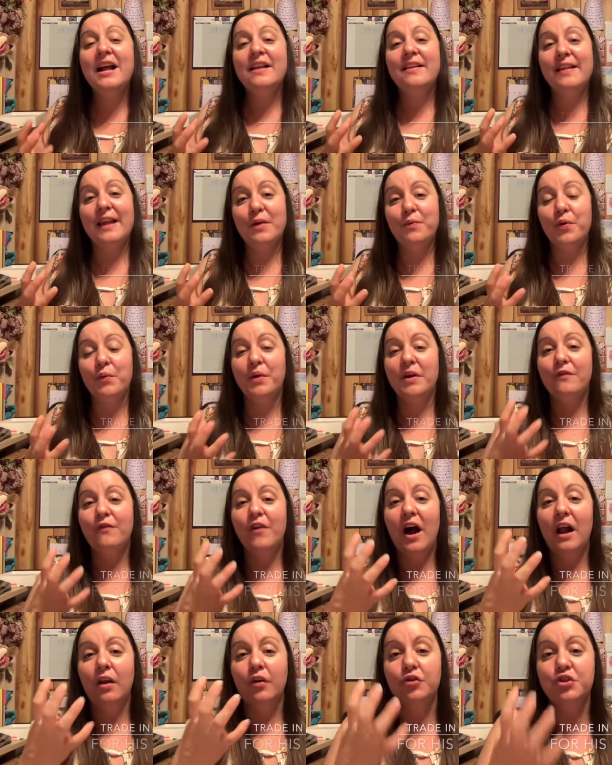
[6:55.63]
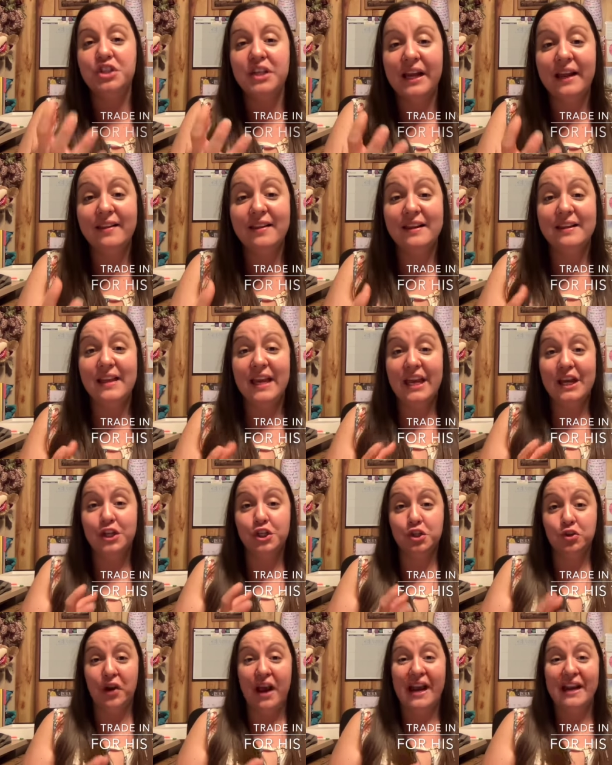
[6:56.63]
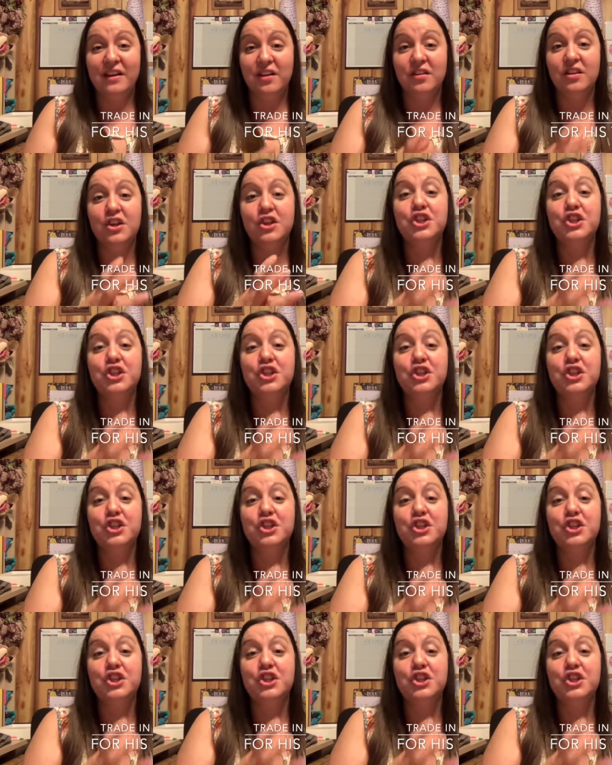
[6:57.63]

See, when we follow Jesus, He trades the